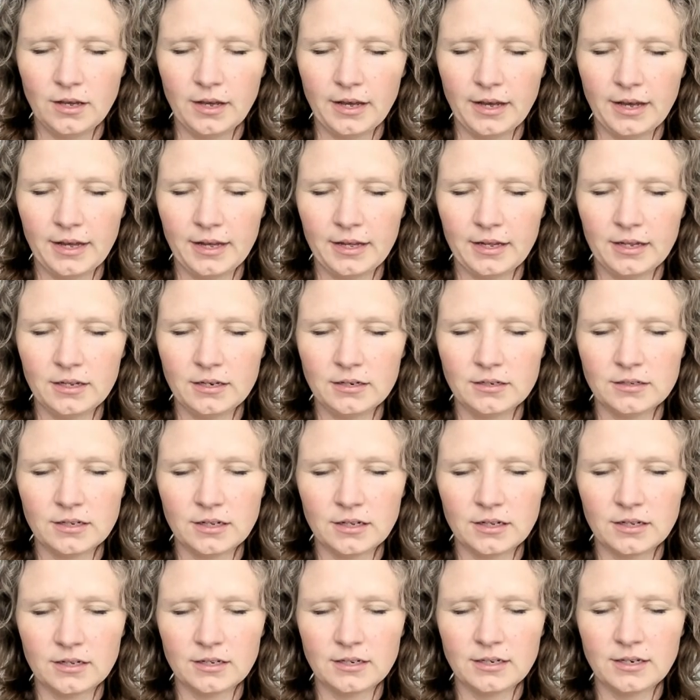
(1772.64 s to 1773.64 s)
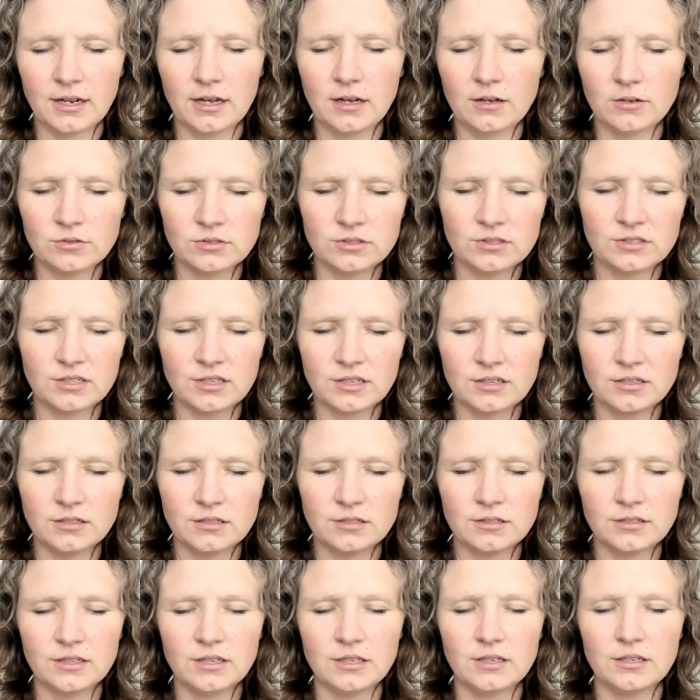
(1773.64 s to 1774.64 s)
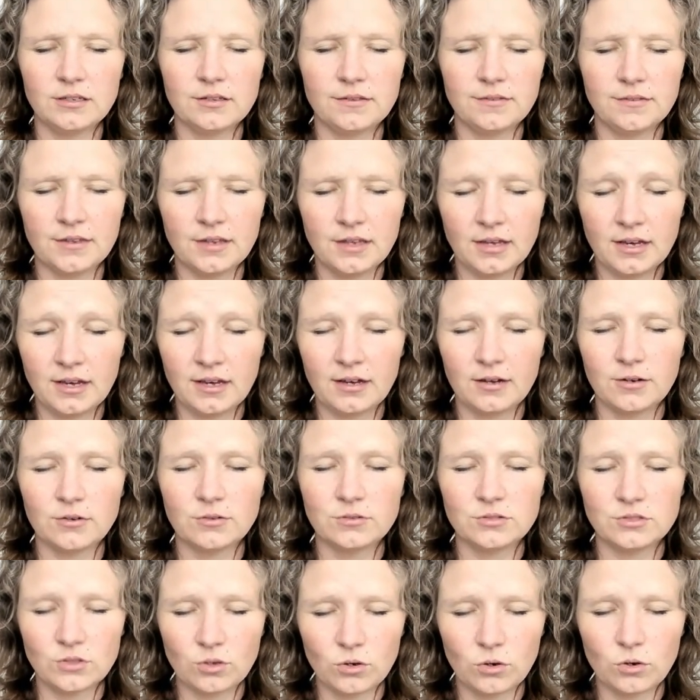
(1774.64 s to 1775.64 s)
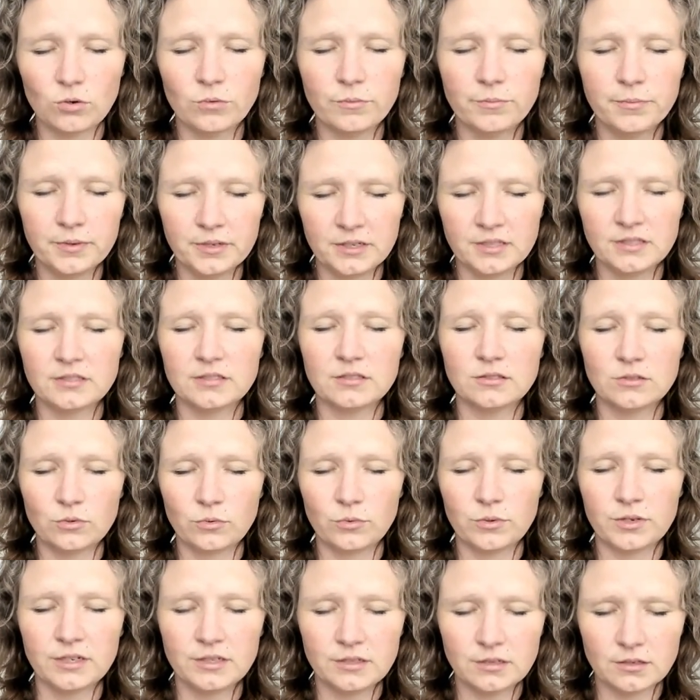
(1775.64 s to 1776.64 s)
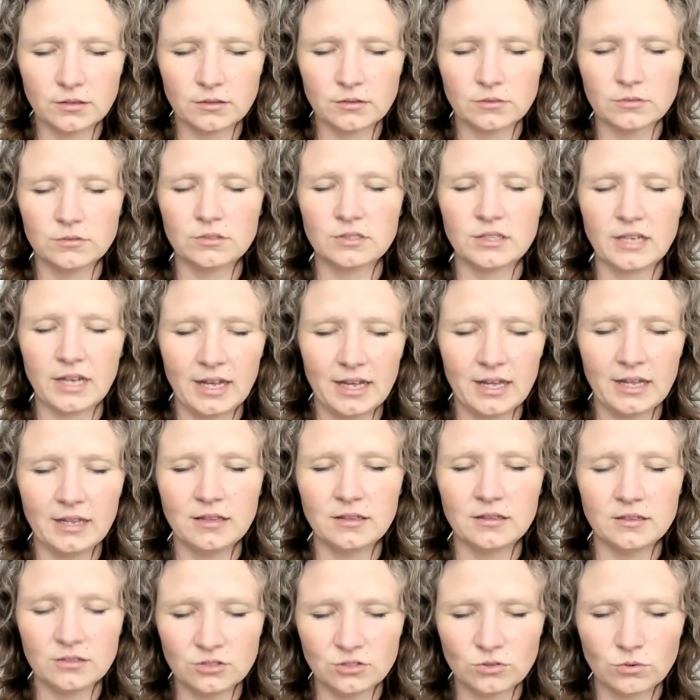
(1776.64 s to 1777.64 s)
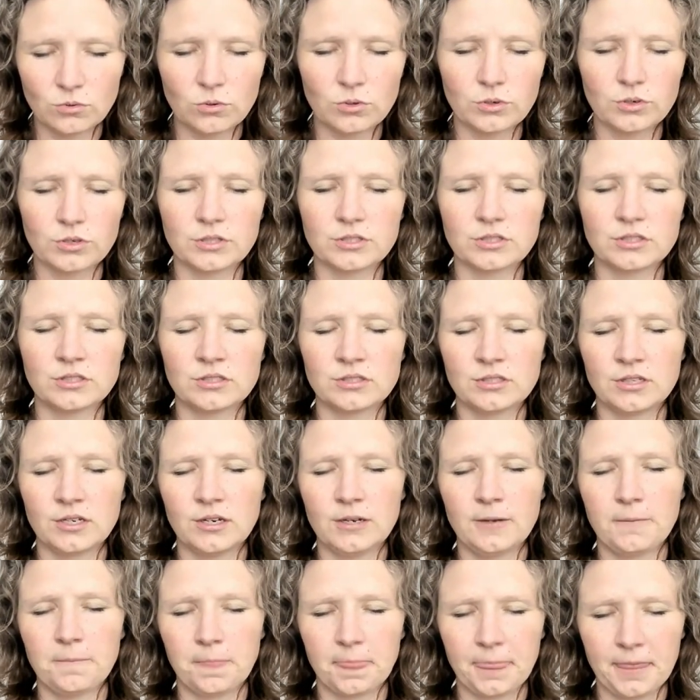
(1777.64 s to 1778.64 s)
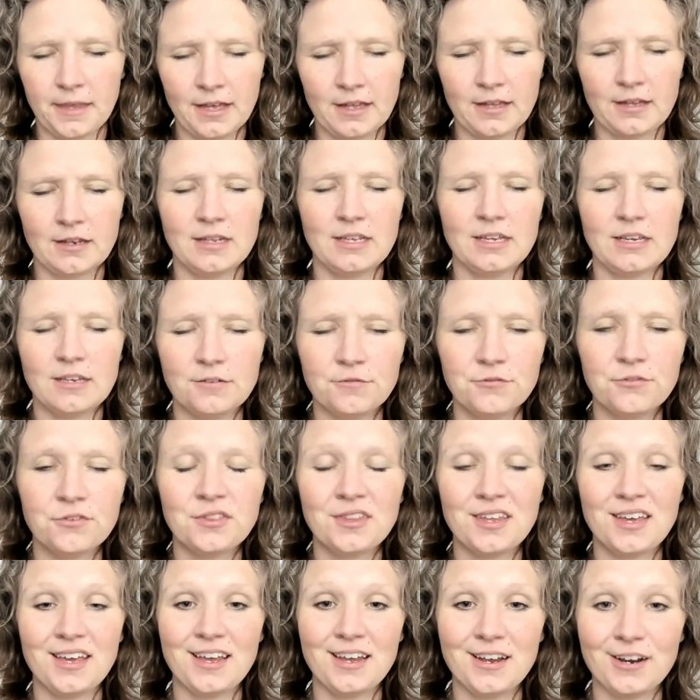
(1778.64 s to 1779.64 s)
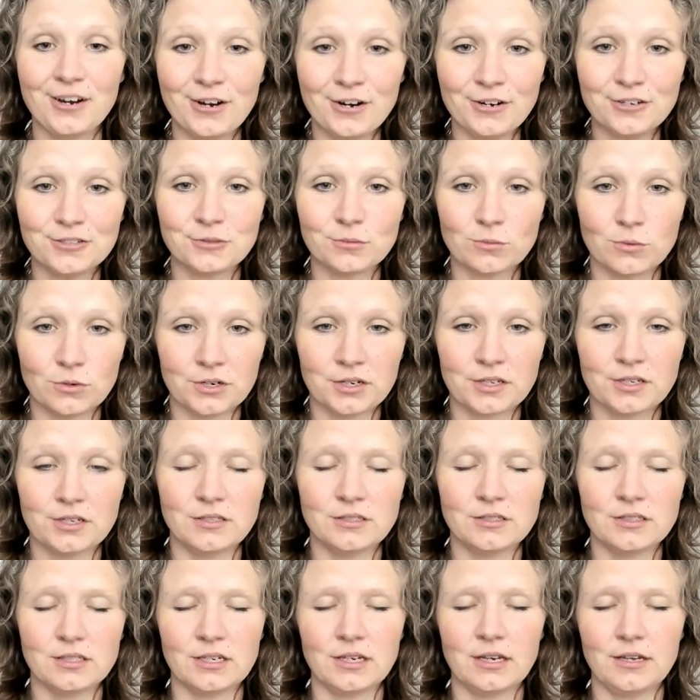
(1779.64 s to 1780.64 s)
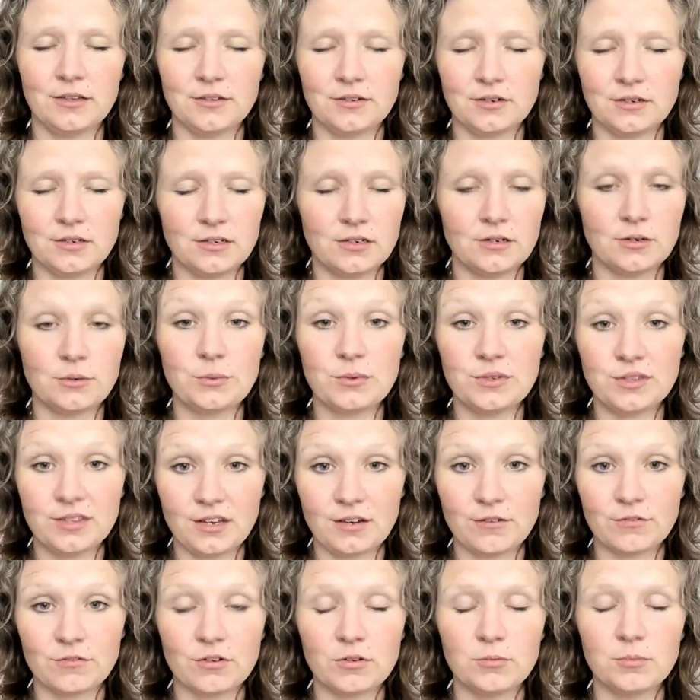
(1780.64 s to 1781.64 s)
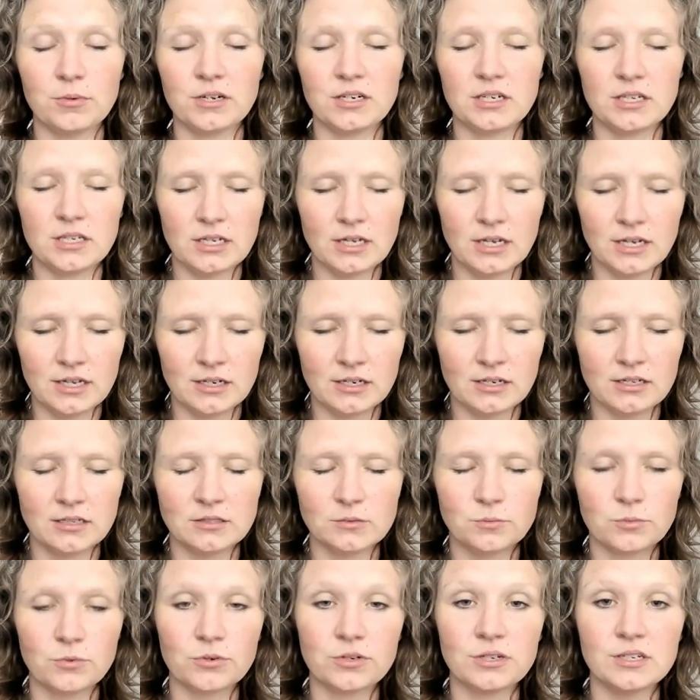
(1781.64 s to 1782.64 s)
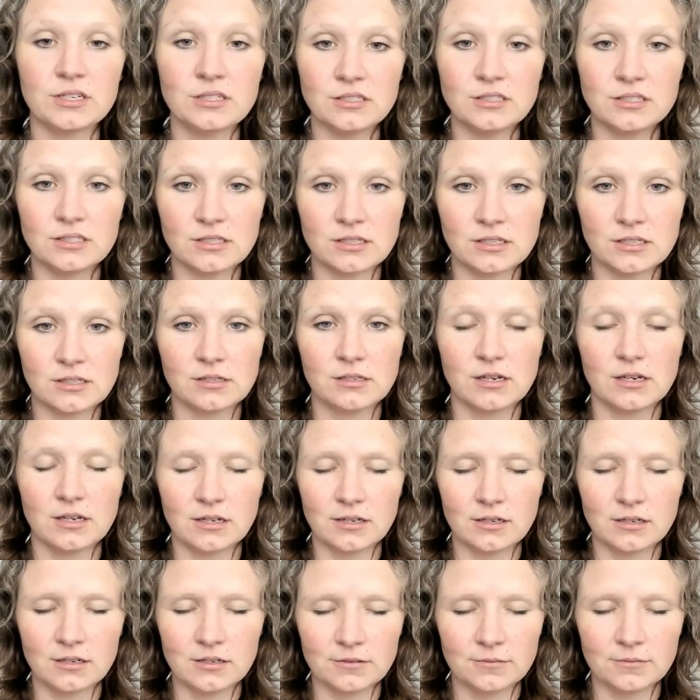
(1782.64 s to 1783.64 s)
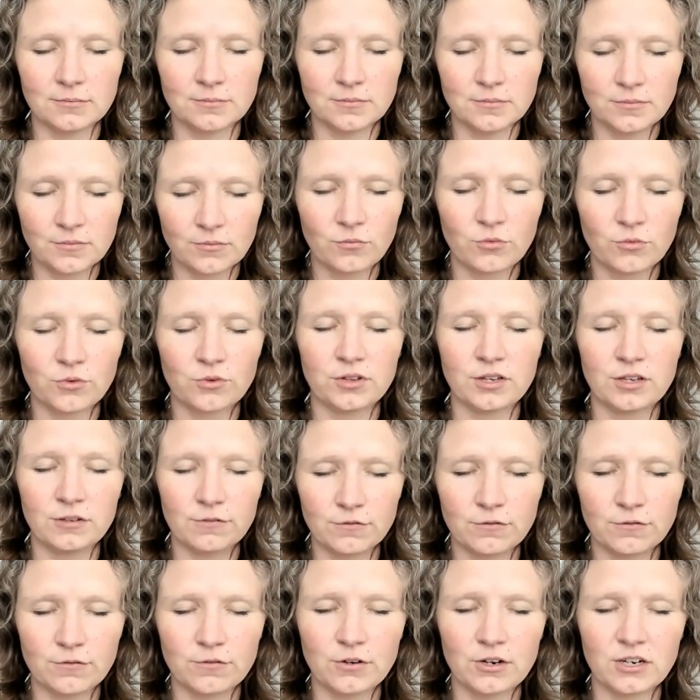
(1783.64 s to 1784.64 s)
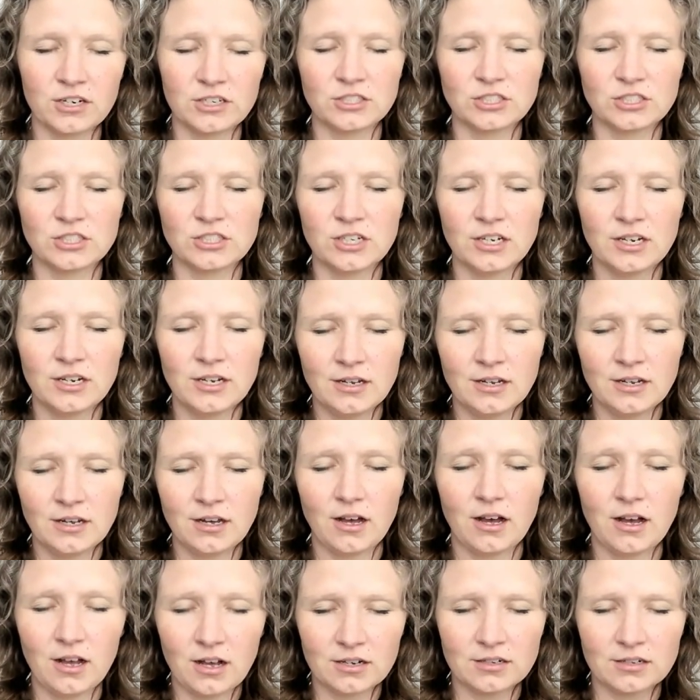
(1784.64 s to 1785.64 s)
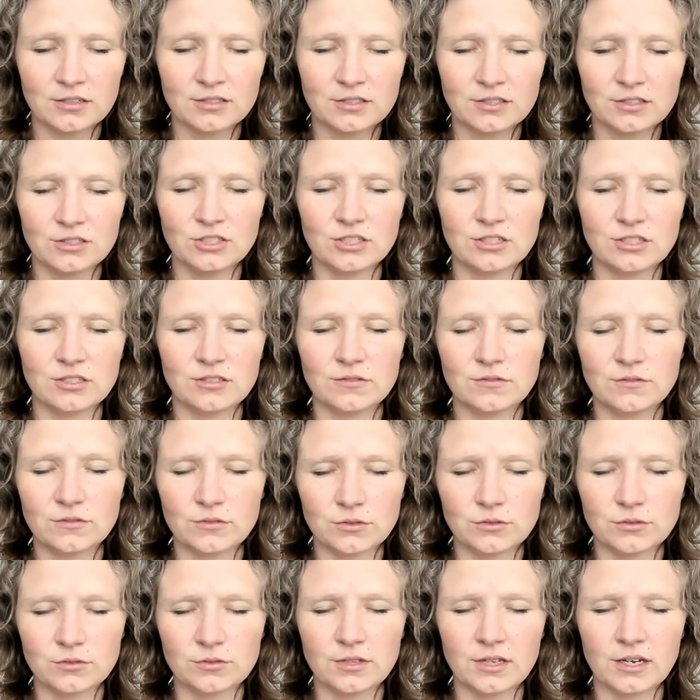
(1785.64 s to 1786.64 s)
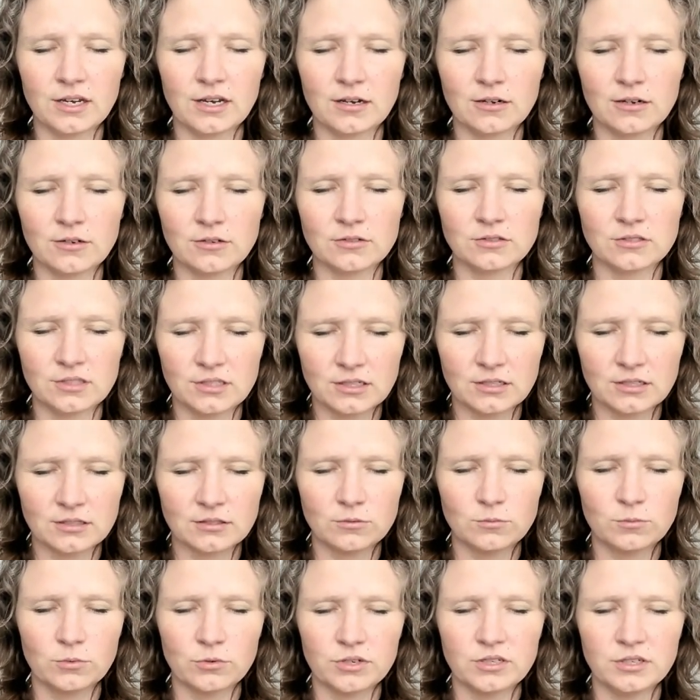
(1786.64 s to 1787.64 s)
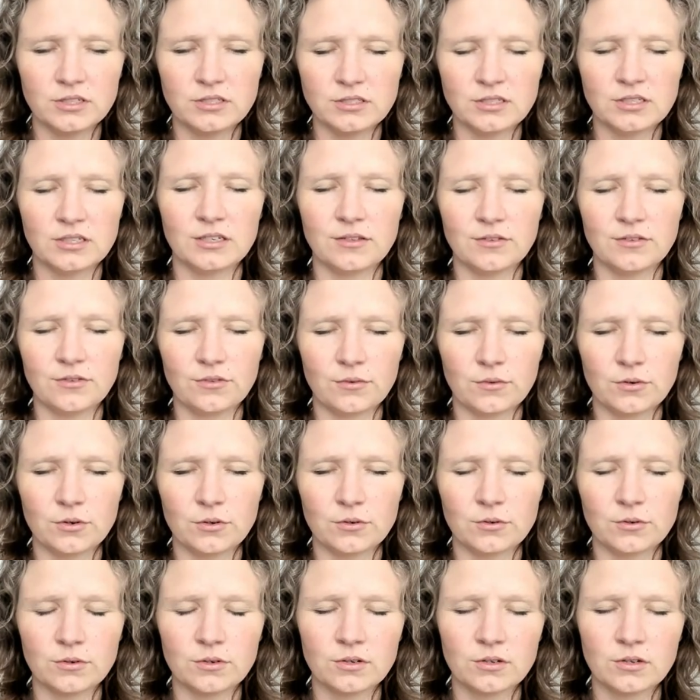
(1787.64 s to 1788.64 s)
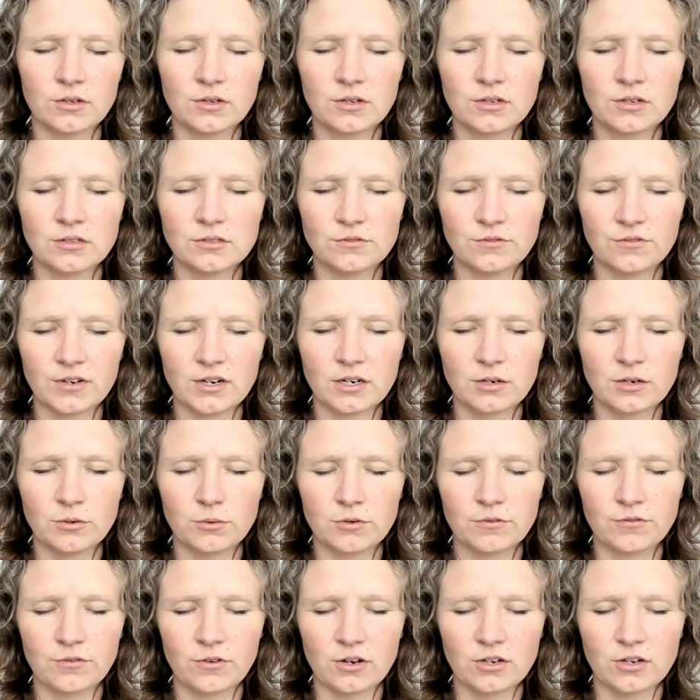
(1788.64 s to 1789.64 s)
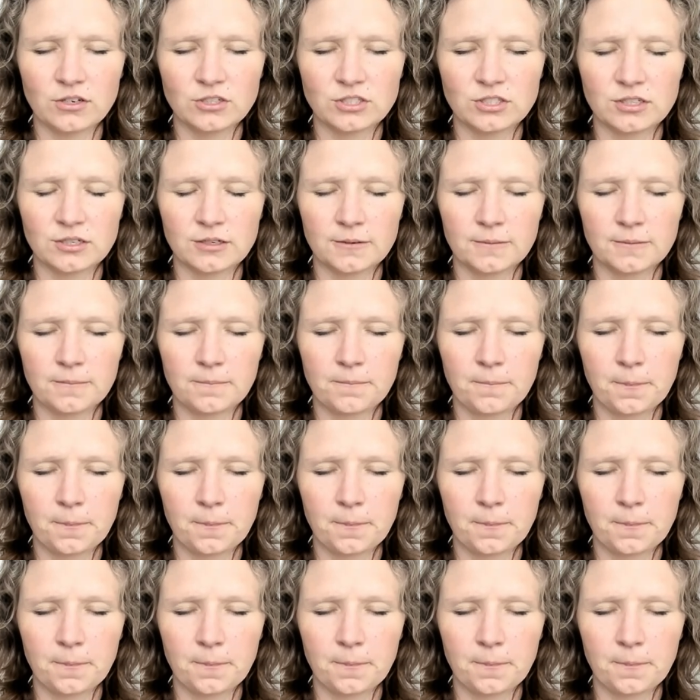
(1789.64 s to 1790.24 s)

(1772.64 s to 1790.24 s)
And uh, now suddenly the house opens the windows and the doors, and even the air is working together here with everybody, and it's breezing uh, really fresh oxygen through the house, like it's breezing it through. It's very refreshing.